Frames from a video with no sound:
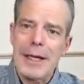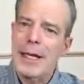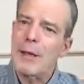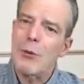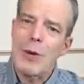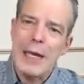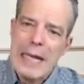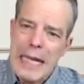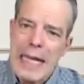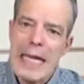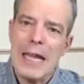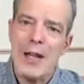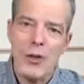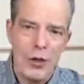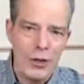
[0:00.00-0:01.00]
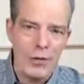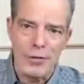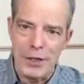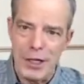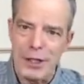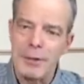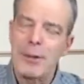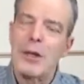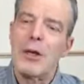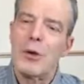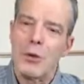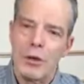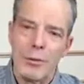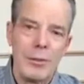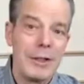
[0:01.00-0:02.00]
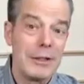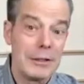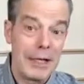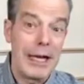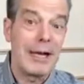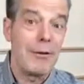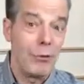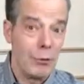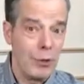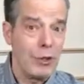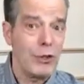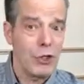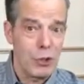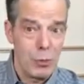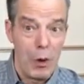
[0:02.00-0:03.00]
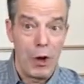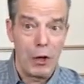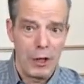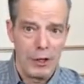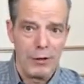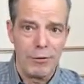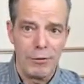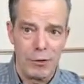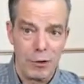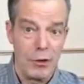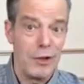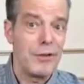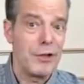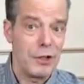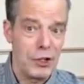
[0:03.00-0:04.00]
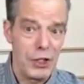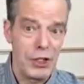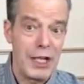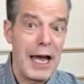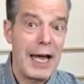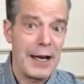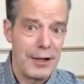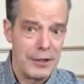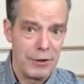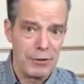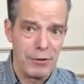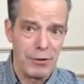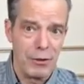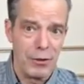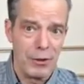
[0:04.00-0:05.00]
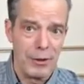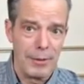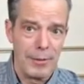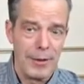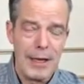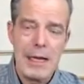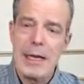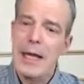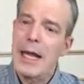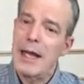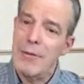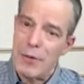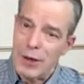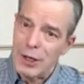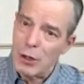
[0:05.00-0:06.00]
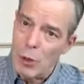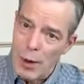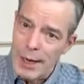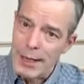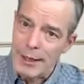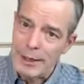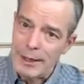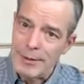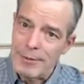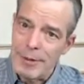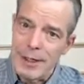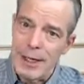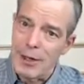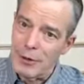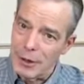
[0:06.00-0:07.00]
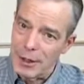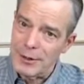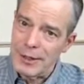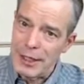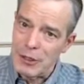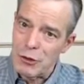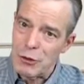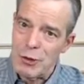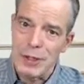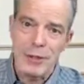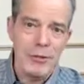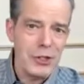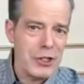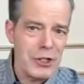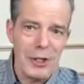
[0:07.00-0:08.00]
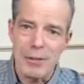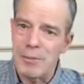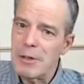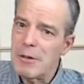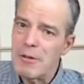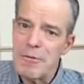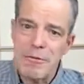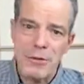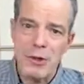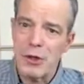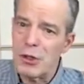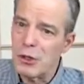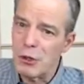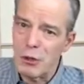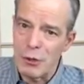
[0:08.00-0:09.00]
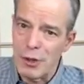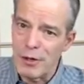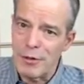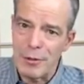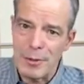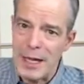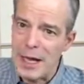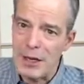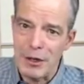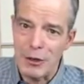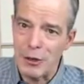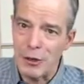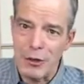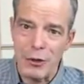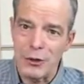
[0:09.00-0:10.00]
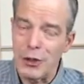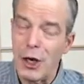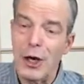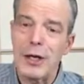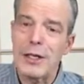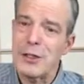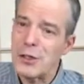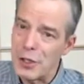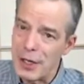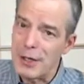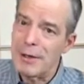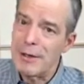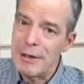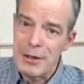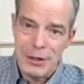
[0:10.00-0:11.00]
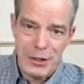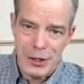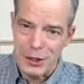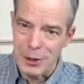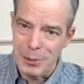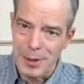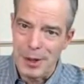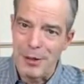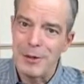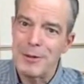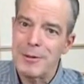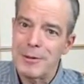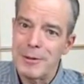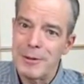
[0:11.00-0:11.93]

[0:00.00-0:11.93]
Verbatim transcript: And what he could have done would have been gotten real small on the floor, even sat on the floor, and very quietly held out that treat, just a foot or two away from that little girl dog and said, Tinkerbell.